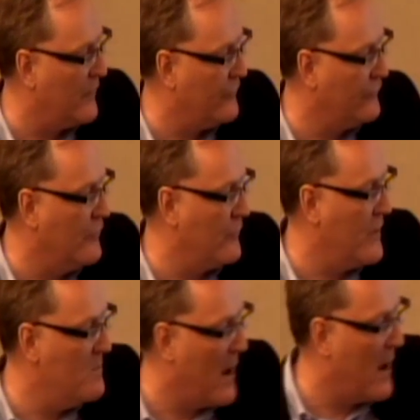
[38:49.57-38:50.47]
uh,
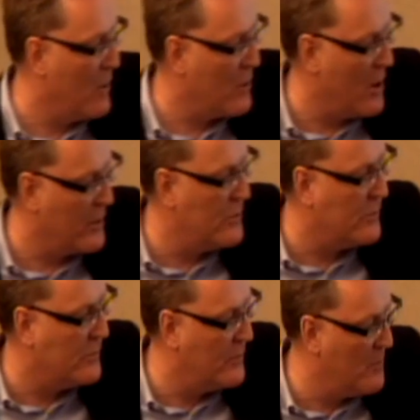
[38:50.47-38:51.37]
surgery,
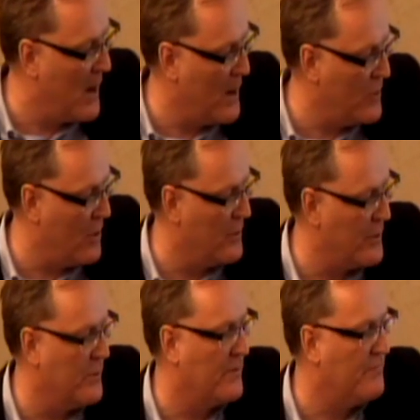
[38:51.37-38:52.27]
myocardial
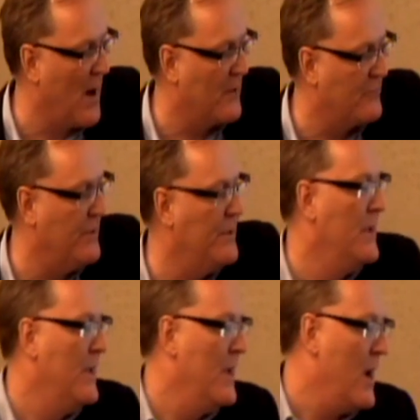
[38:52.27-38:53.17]
myocardial infarction,
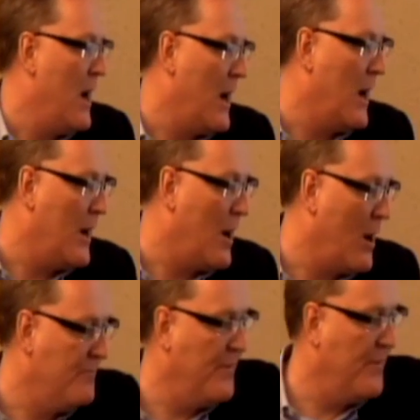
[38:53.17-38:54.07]
uh,
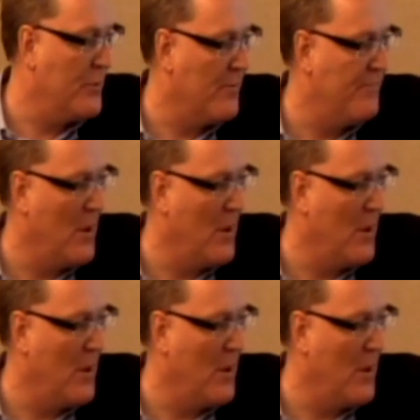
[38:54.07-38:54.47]
heart failure